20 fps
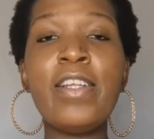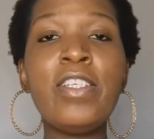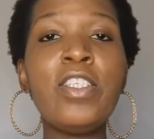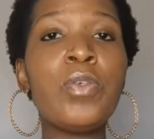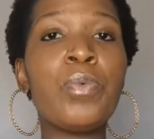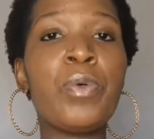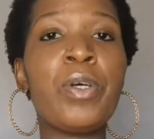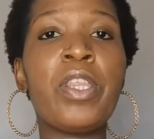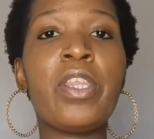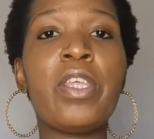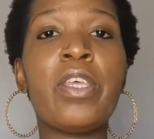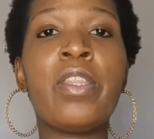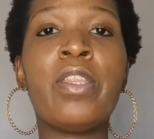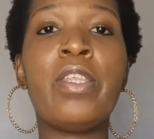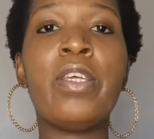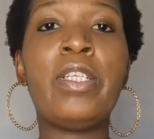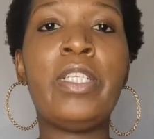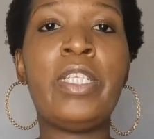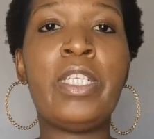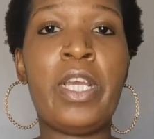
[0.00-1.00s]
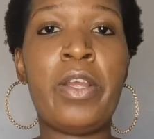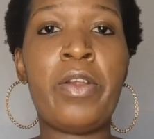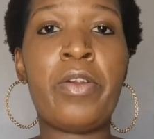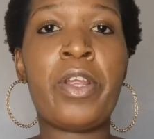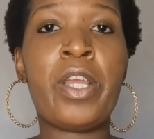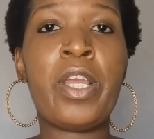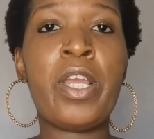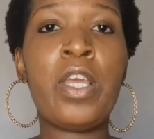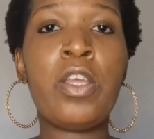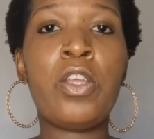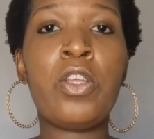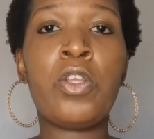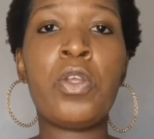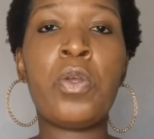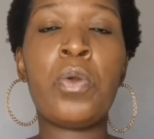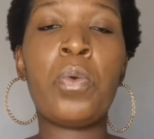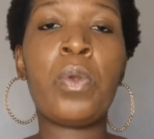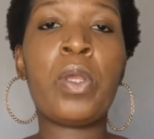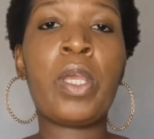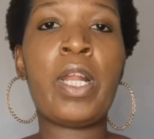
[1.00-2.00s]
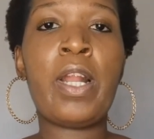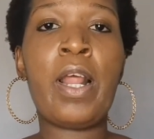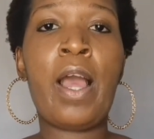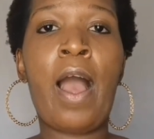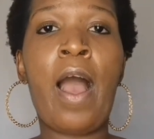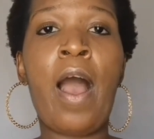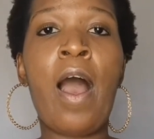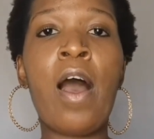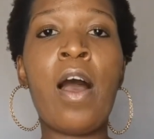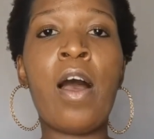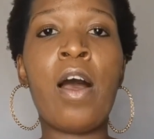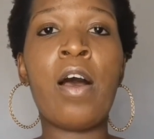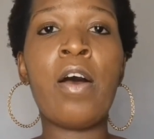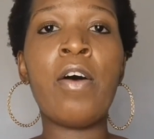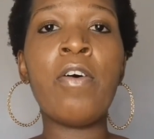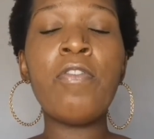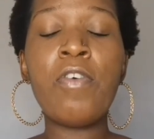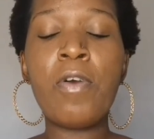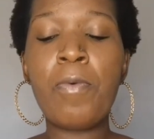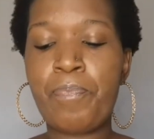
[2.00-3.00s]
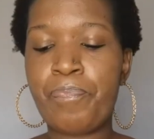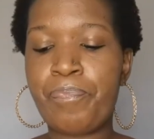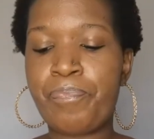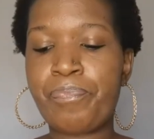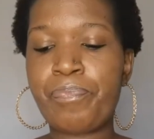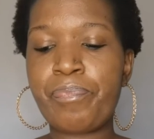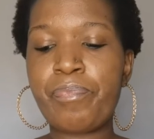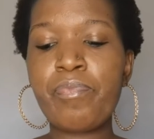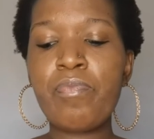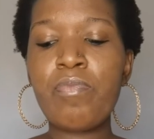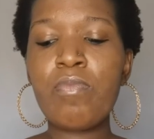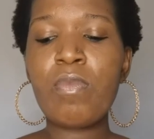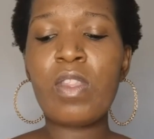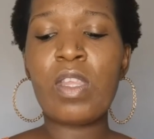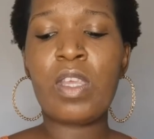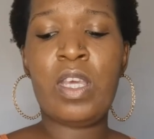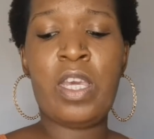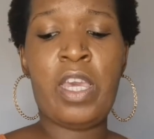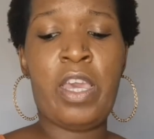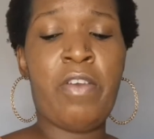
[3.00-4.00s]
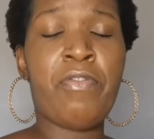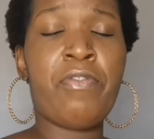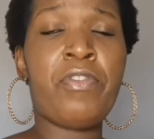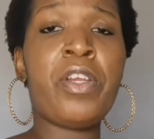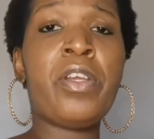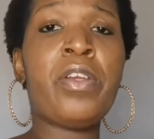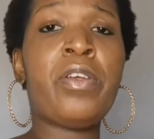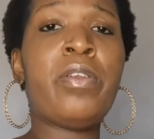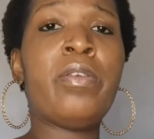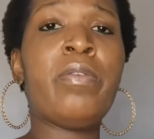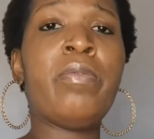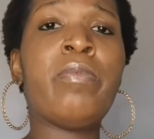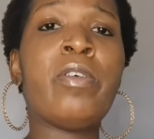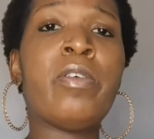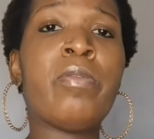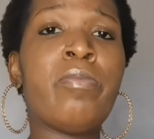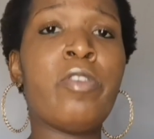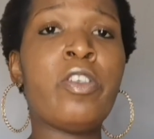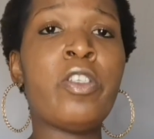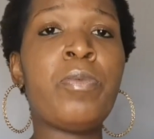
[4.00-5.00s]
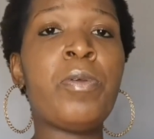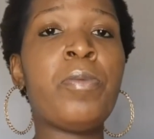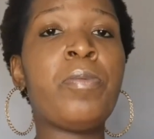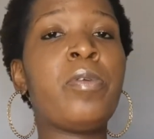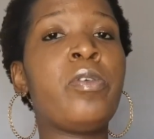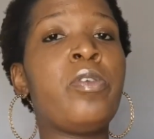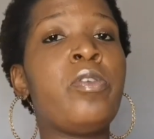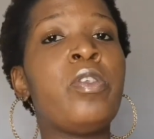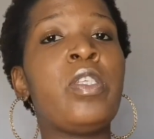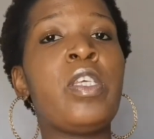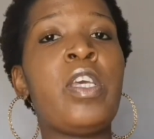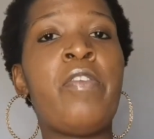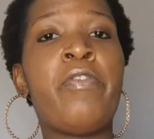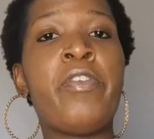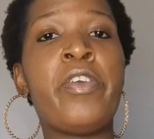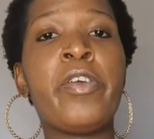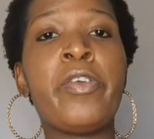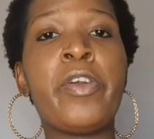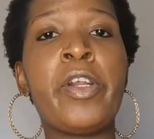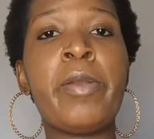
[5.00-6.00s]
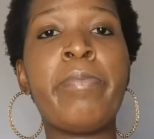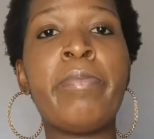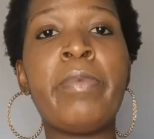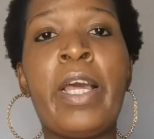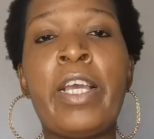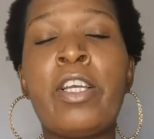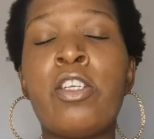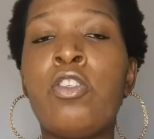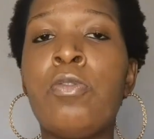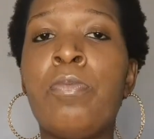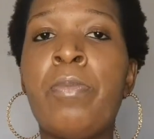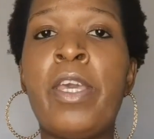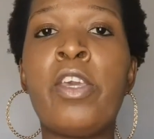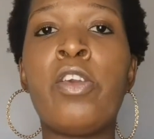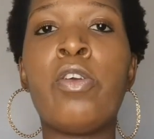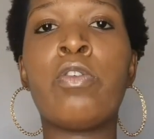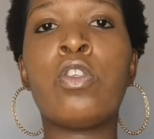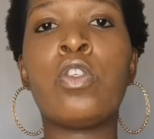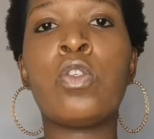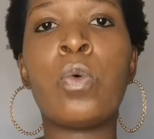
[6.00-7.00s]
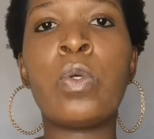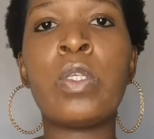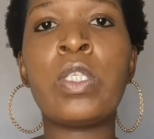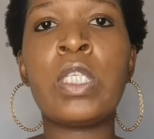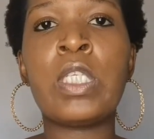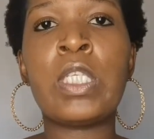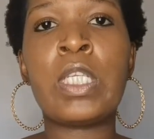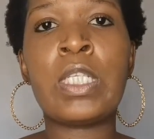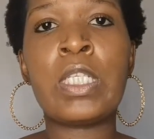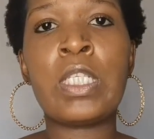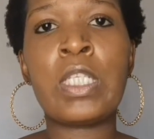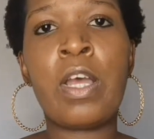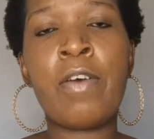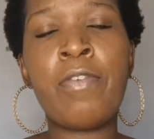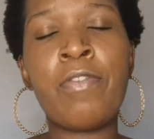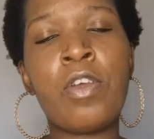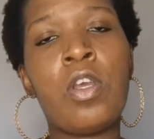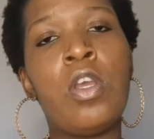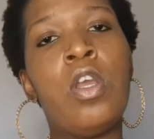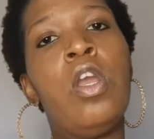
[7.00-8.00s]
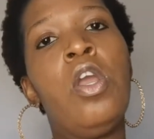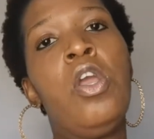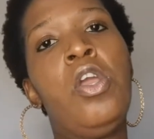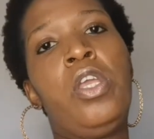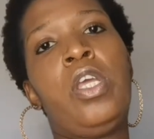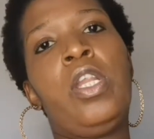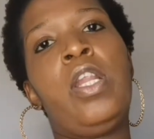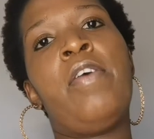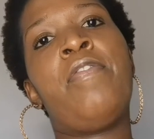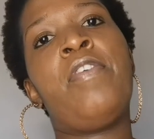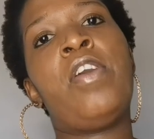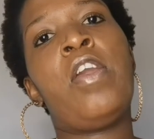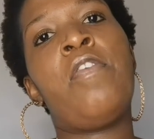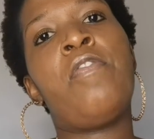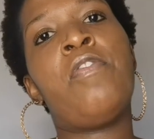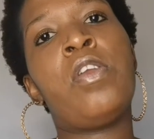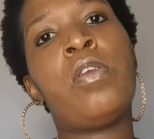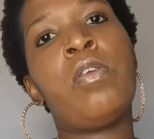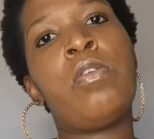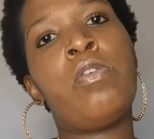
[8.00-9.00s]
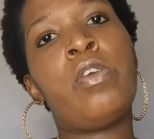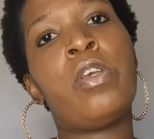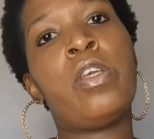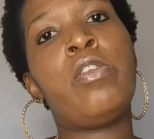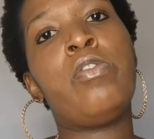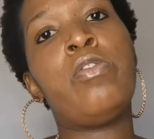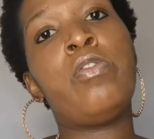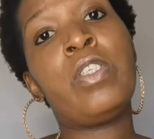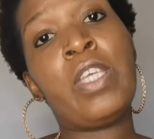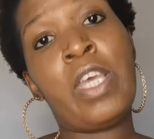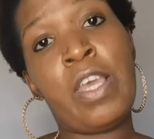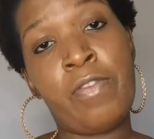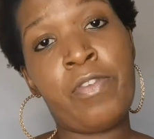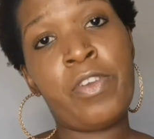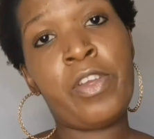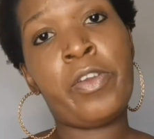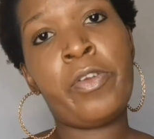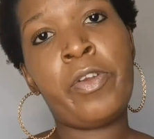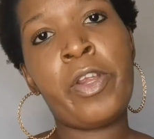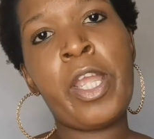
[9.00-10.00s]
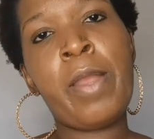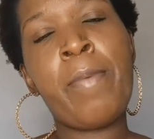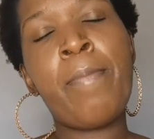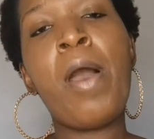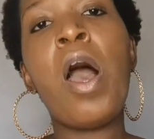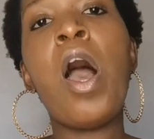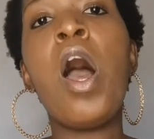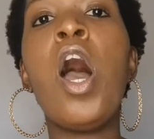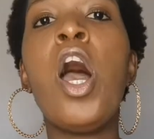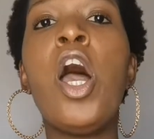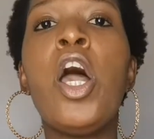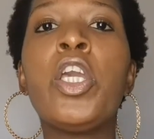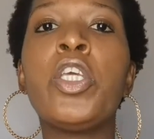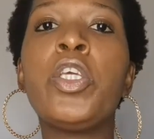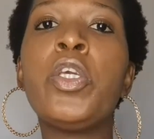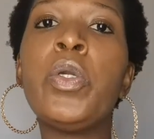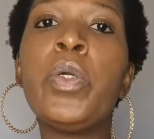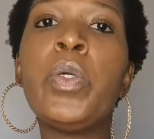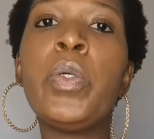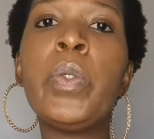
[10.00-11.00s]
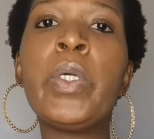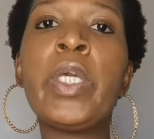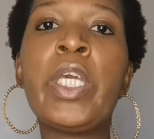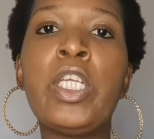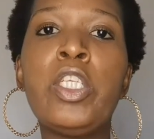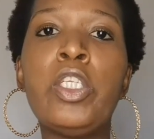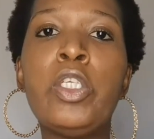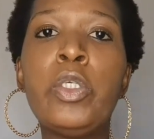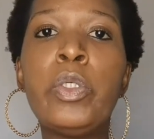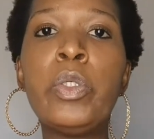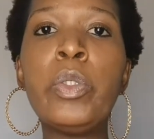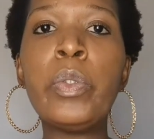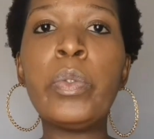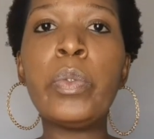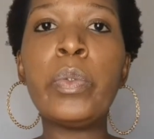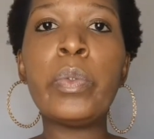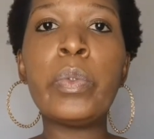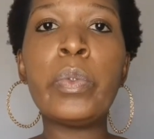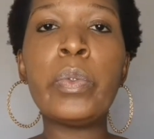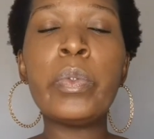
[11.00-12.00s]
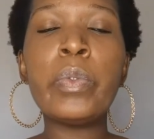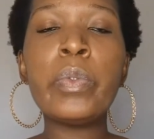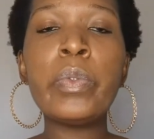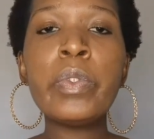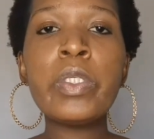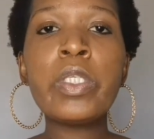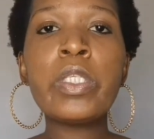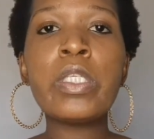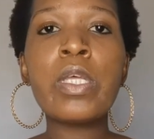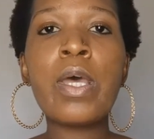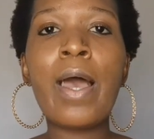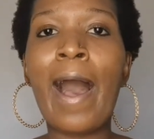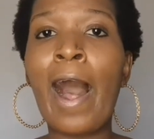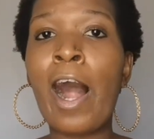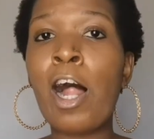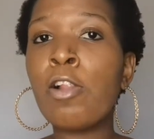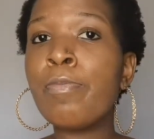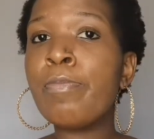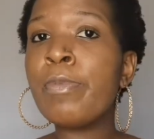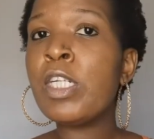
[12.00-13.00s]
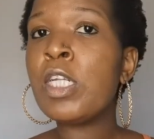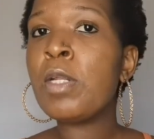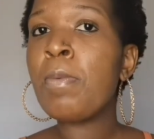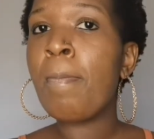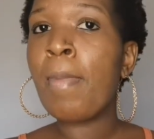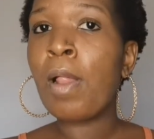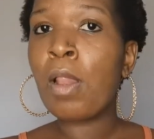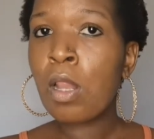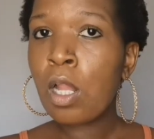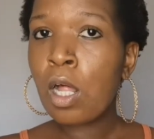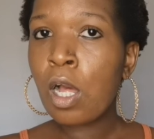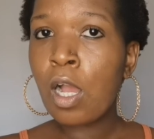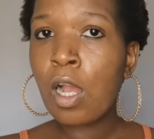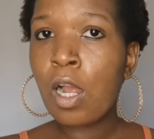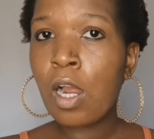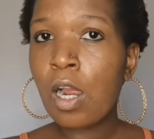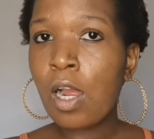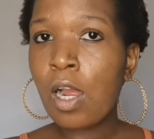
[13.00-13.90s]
with the dairy, you can have heavy, well, most people use heavy cream like to make your sauces and stuff. You you can use heavy cream. You can use almond milk.